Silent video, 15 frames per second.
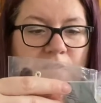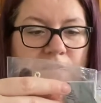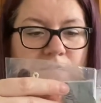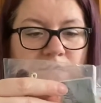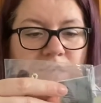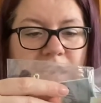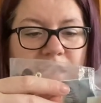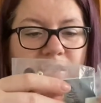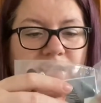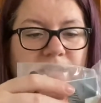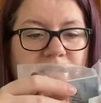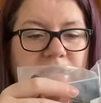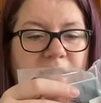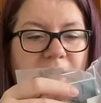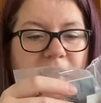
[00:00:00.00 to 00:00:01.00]
Desert
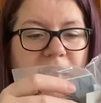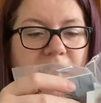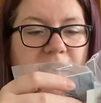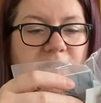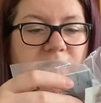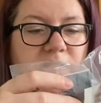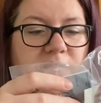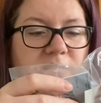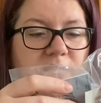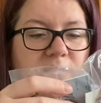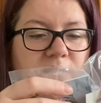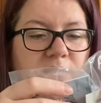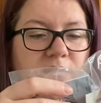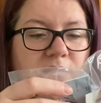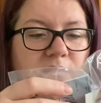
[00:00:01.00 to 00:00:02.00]
Sands,
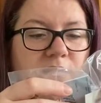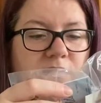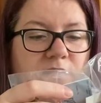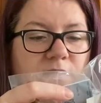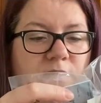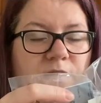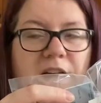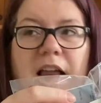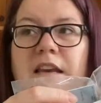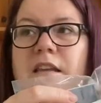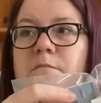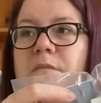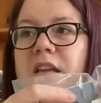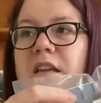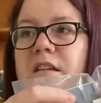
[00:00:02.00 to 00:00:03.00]
Valley
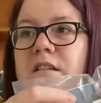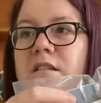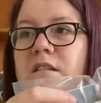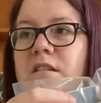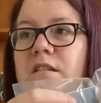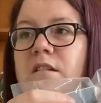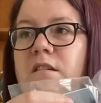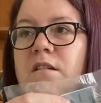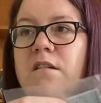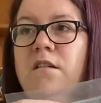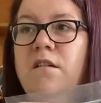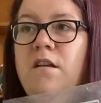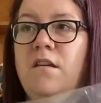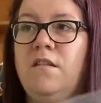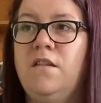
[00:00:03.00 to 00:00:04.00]
Mist.
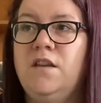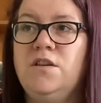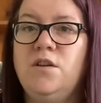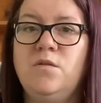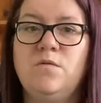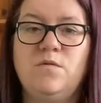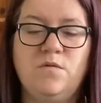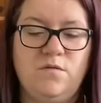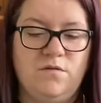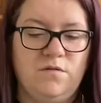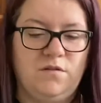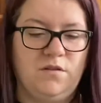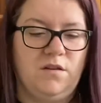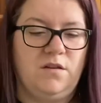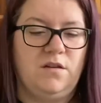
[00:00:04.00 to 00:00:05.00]
The door,
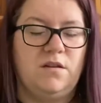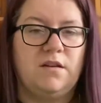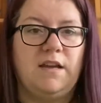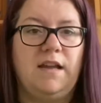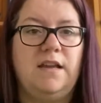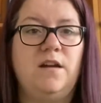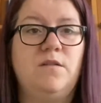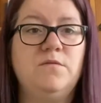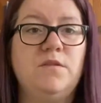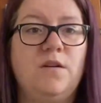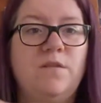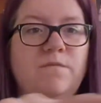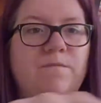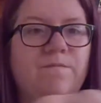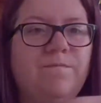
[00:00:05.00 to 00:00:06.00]
okay, hold
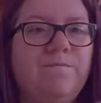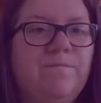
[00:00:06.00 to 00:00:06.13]
on.